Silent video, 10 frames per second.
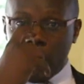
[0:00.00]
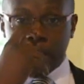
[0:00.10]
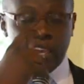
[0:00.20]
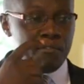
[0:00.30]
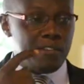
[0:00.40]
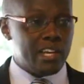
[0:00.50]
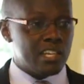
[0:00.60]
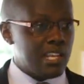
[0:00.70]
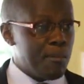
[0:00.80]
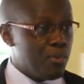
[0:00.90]
I gave an
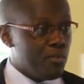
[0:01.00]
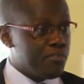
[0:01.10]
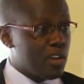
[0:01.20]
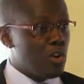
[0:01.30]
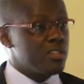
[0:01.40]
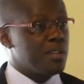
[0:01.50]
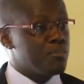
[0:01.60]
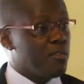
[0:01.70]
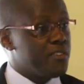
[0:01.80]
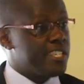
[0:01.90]
example of the concept
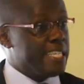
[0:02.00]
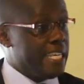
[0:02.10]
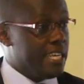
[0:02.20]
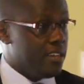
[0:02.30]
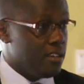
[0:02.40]
of a seed.